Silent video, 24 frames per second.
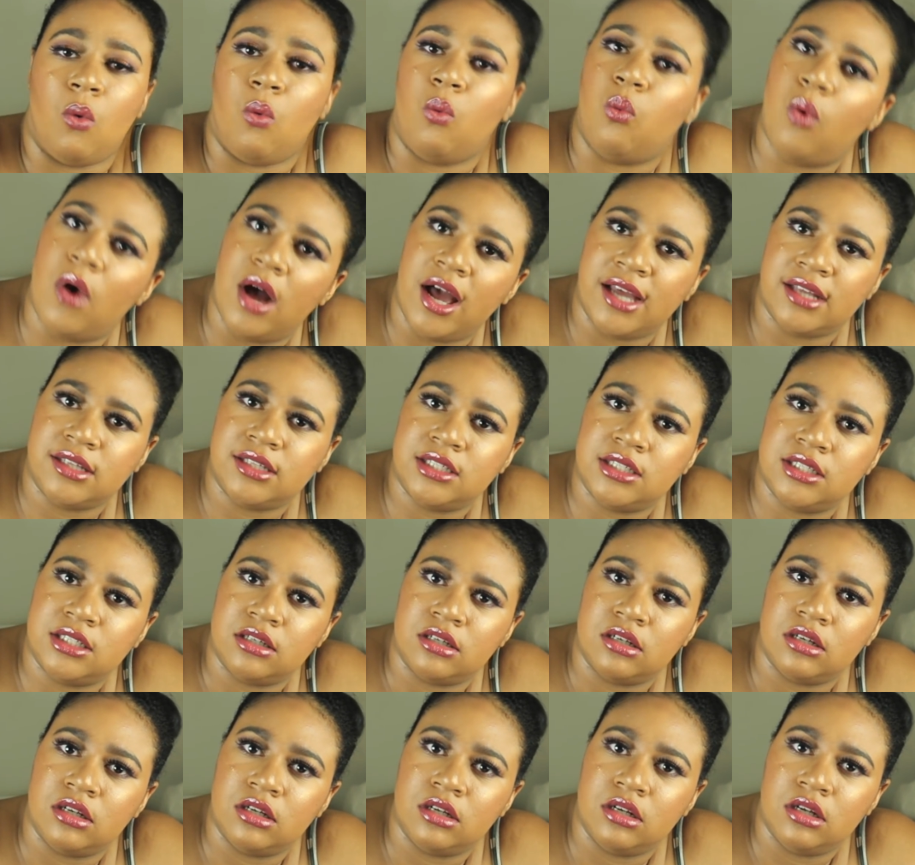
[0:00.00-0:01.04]

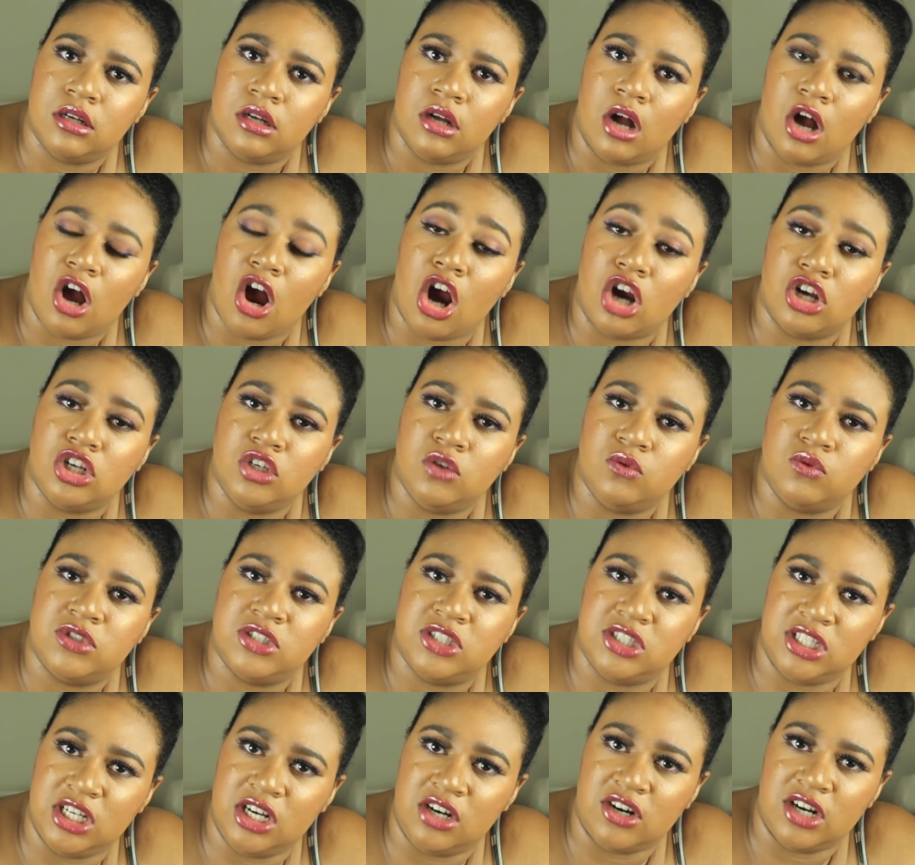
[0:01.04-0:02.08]
What? Are you
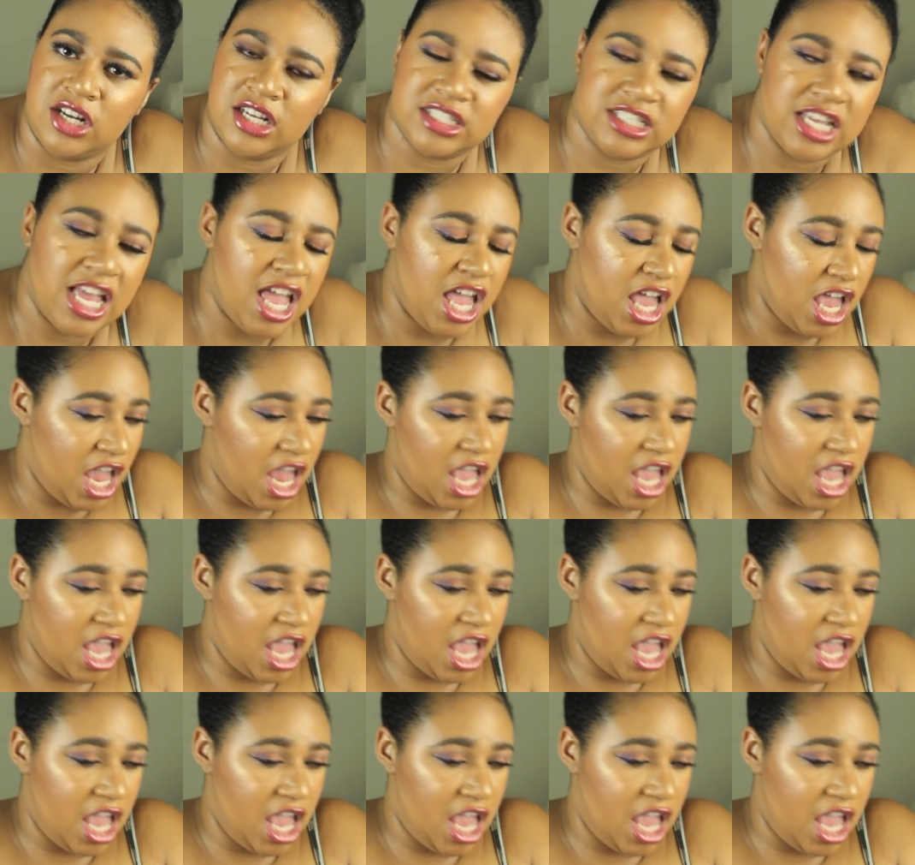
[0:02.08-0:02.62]
serious?